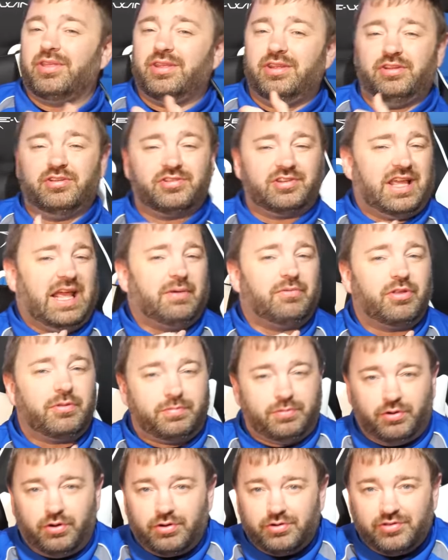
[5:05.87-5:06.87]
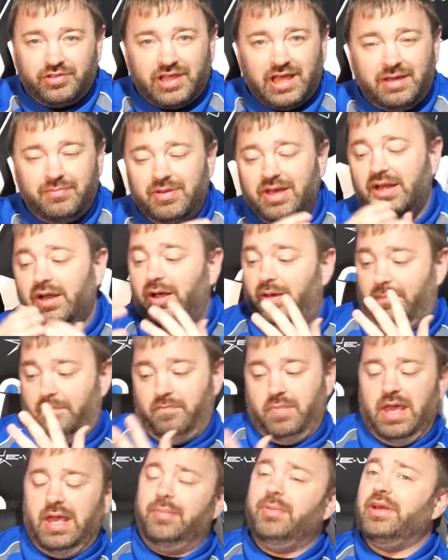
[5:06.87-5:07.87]
really you can't really pre-order the game yet.
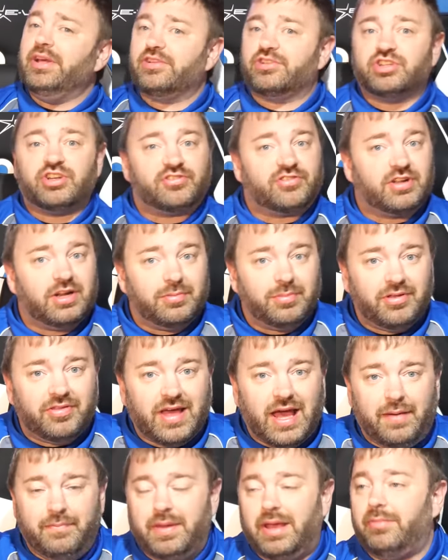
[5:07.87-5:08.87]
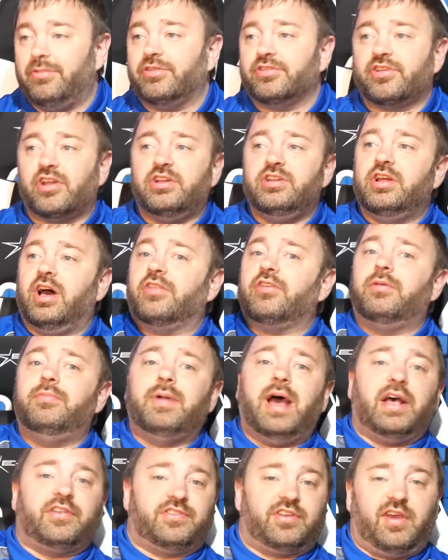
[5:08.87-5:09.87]
Maybe it's just going to be that. Maybe there's another
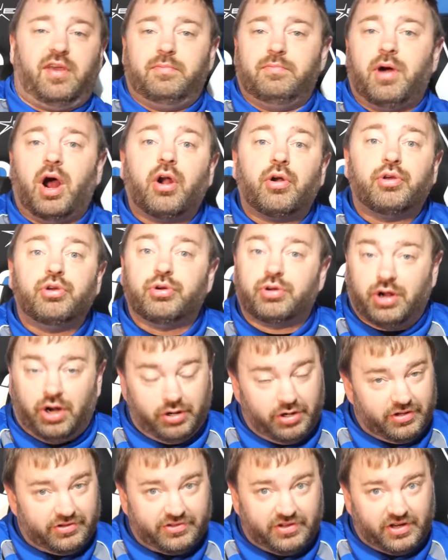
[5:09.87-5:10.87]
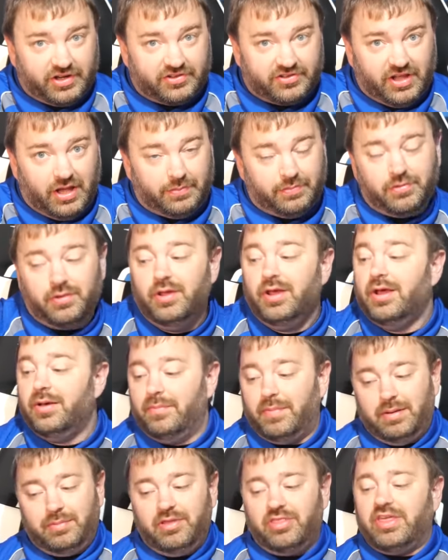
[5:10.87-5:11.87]
massive game. Mario Kart is an example.
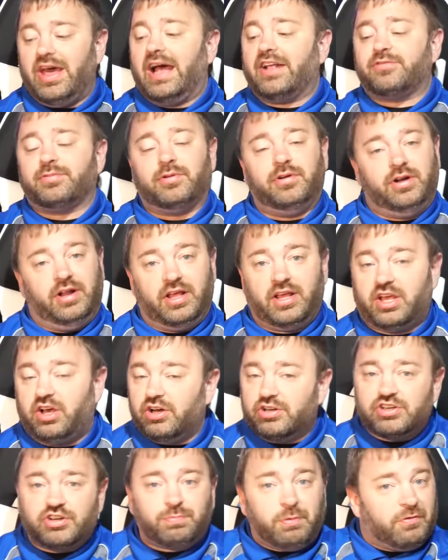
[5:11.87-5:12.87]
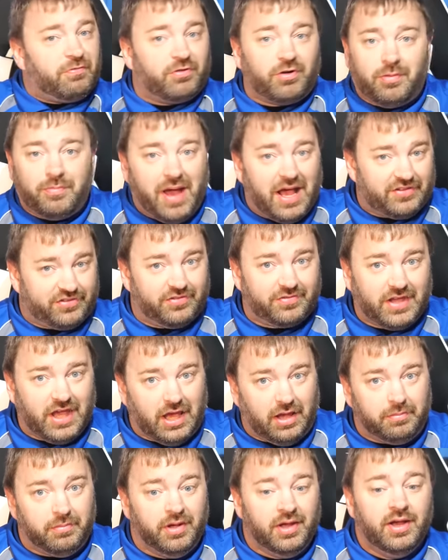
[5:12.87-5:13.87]
Maybe that's what it. It could just be for a massive
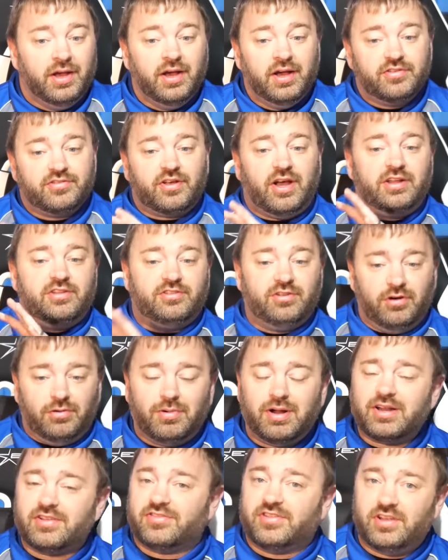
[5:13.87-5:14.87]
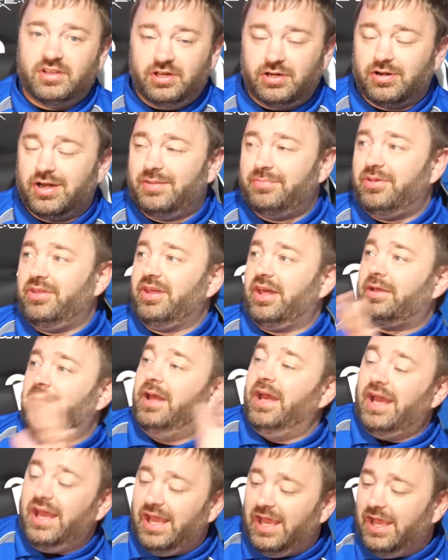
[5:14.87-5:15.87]
game. So I don't want to sit here and be like,
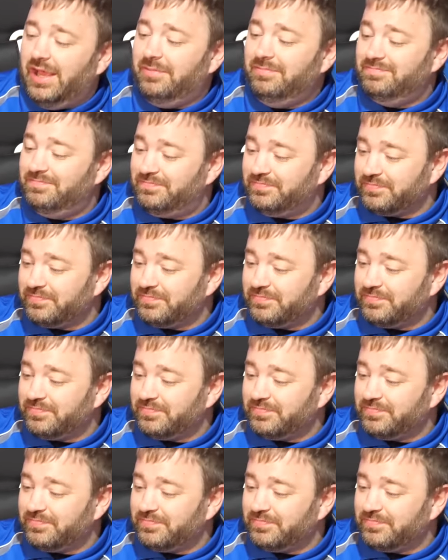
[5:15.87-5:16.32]
hey,